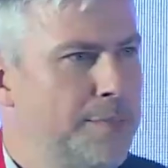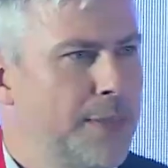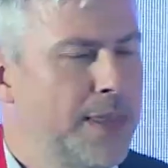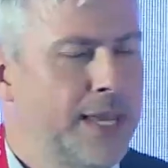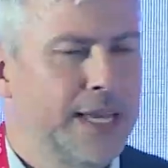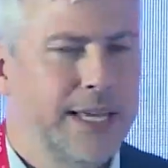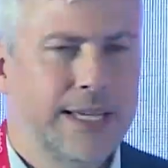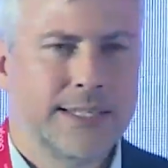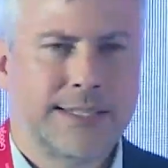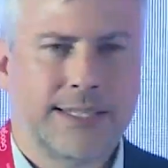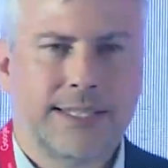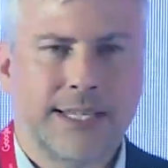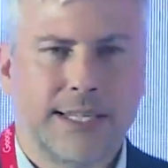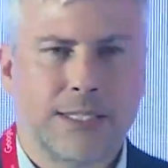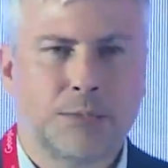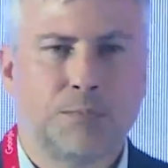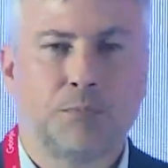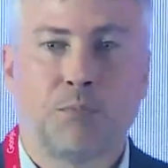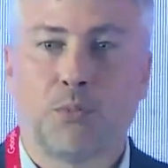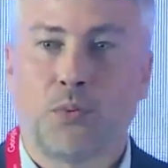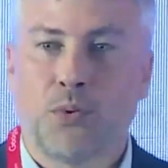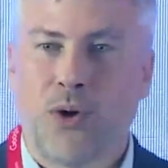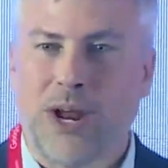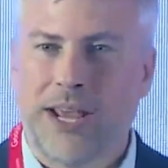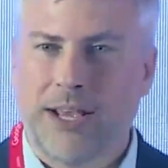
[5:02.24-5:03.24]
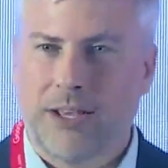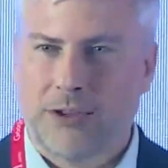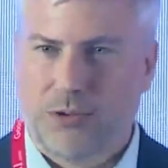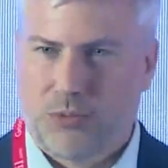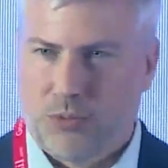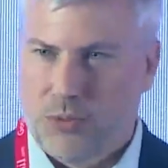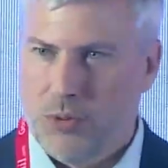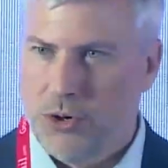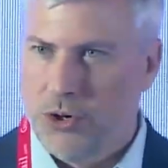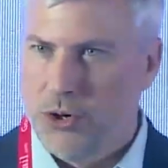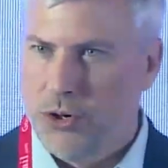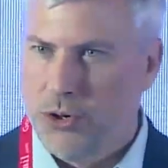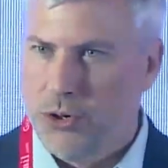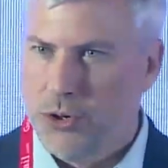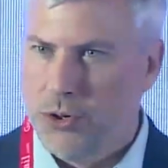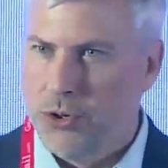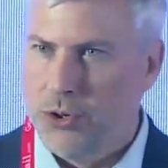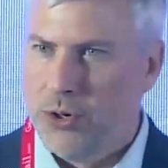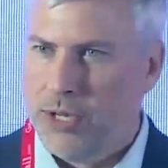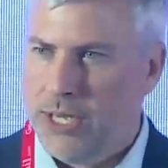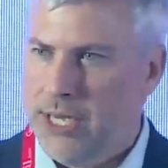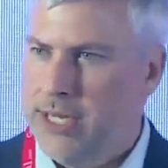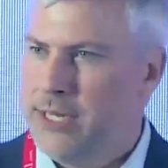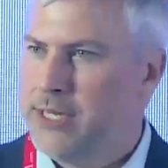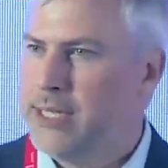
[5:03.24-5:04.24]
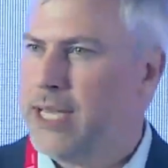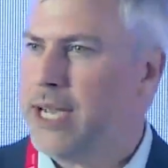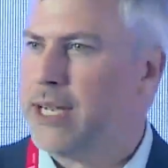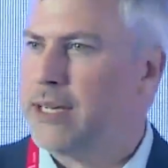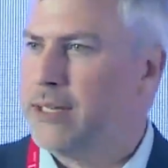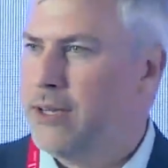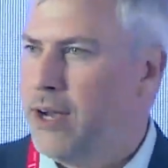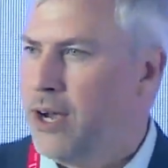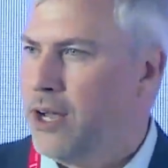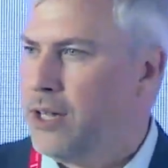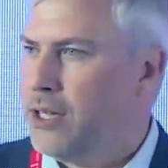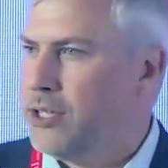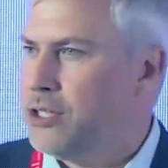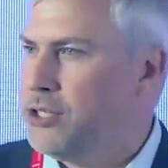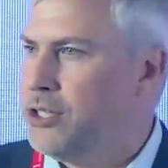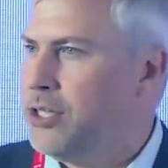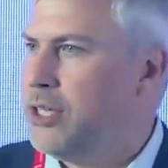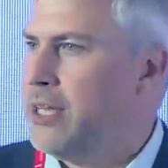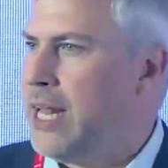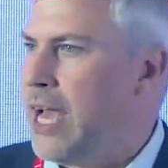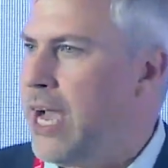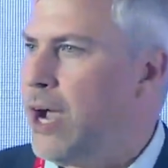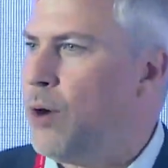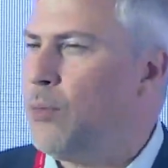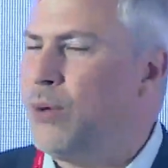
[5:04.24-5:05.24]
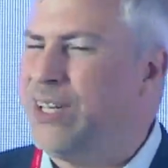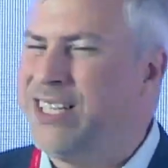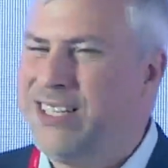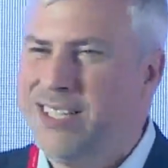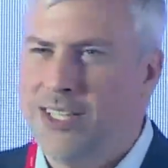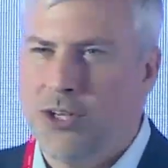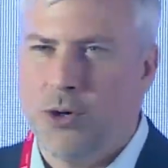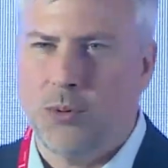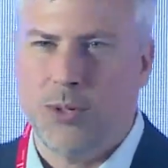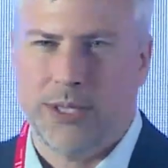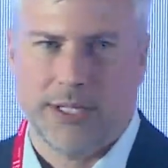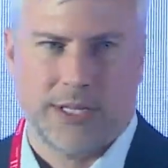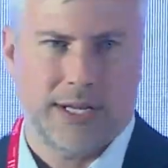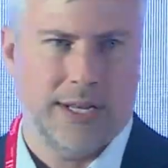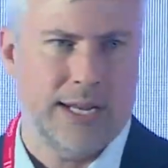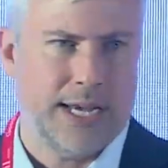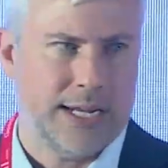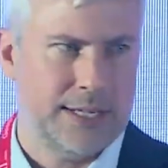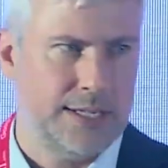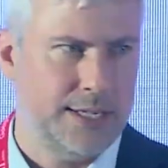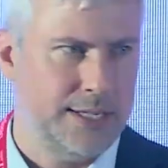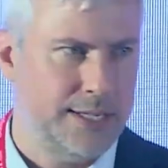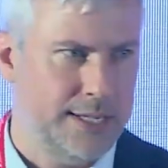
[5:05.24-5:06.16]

is this breakthrough in technology and how we deal with connected